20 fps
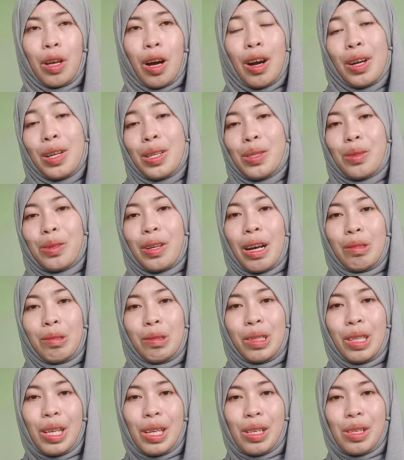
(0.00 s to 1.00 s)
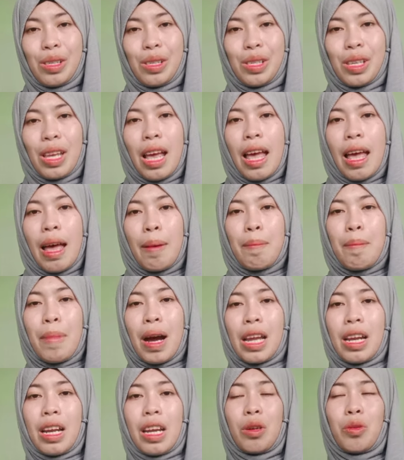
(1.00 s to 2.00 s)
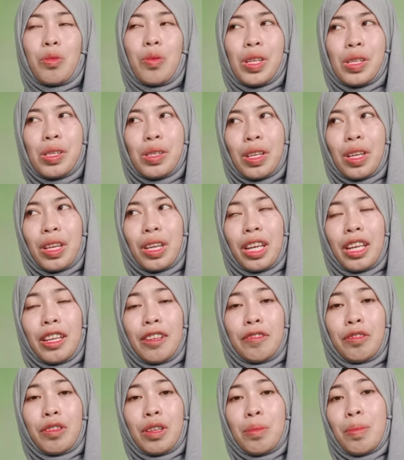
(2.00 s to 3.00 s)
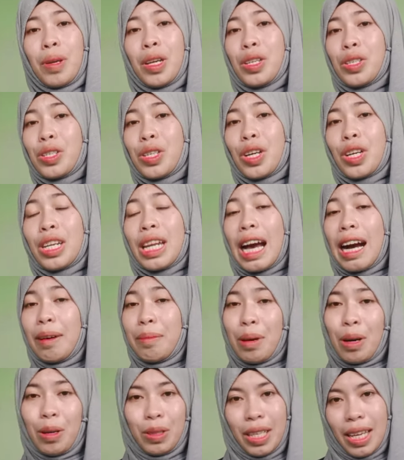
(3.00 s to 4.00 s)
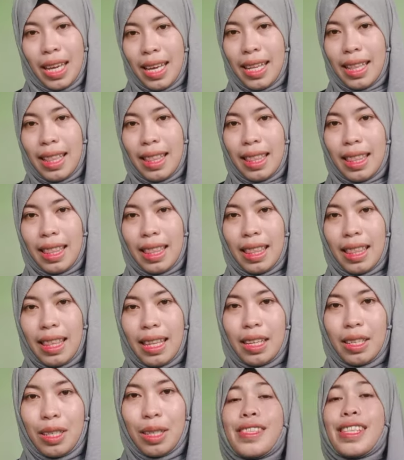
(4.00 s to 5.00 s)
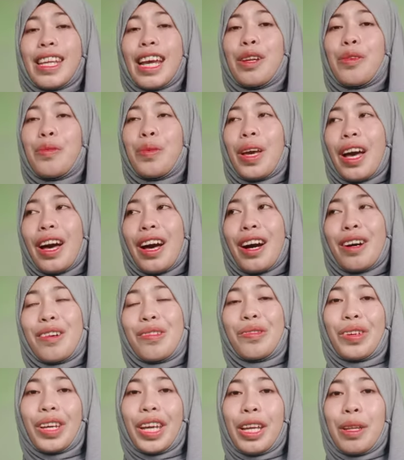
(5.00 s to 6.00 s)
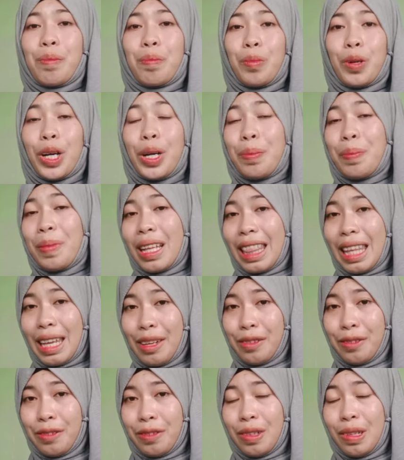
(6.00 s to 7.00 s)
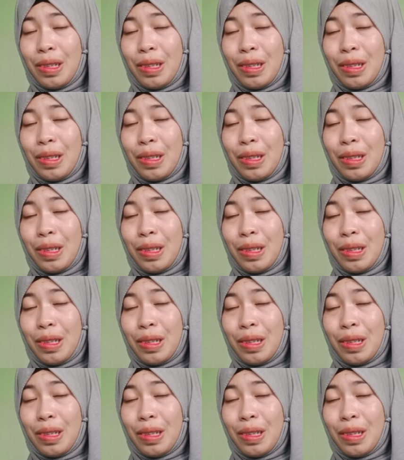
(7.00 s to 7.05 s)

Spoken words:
our surroundings by requesting information about it. Then we have informative.